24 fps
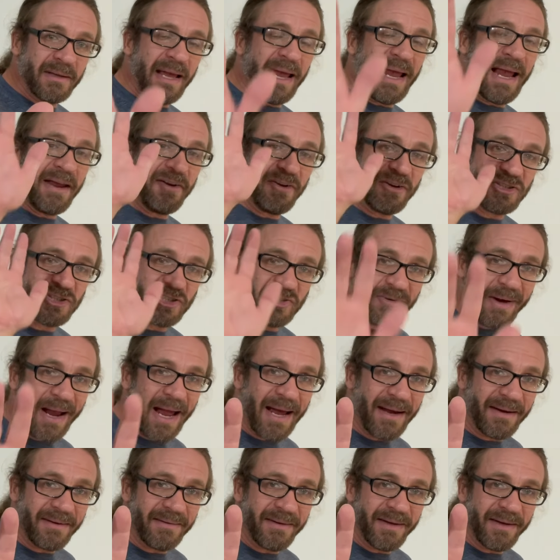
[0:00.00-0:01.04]
and
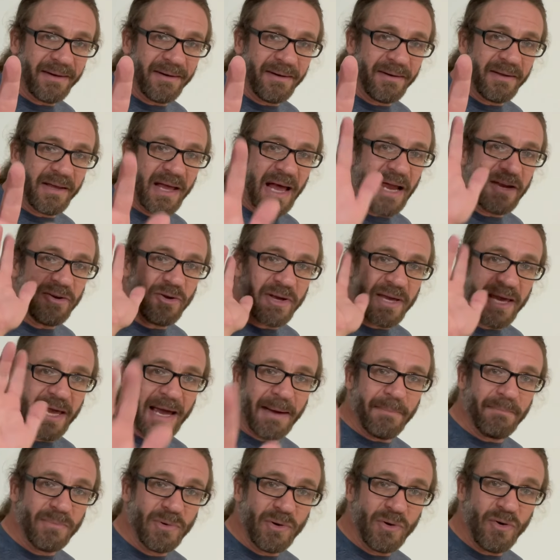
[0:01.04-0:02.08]
distracted and you
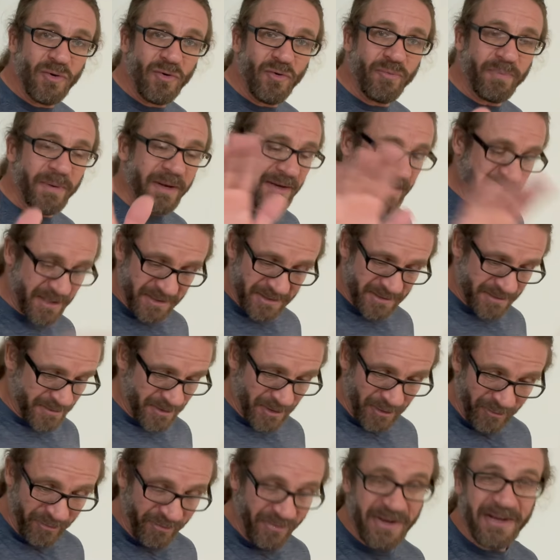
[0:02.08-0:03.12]
can't move because
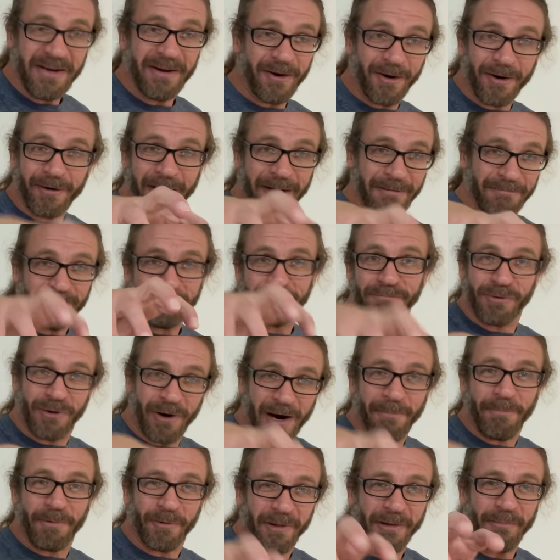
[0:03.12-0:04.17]
your feet aren't
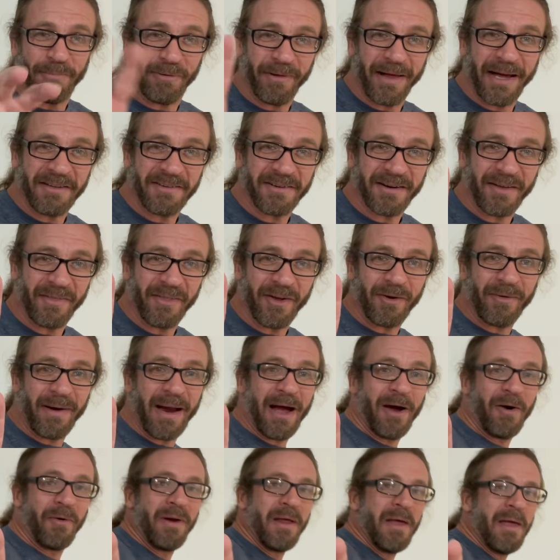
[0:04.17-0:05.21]
properly planted on the
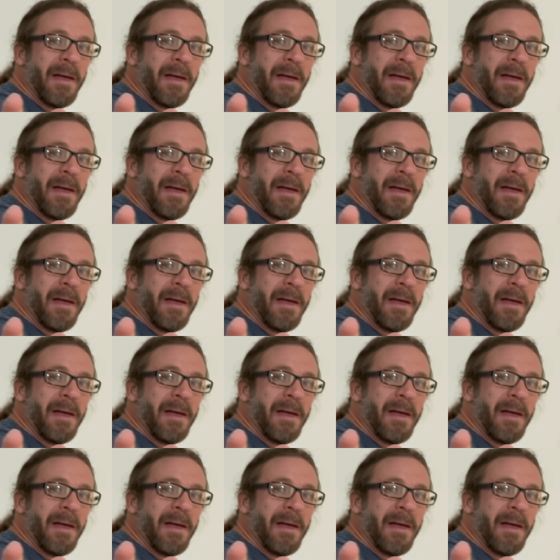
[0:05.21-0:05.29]
ground,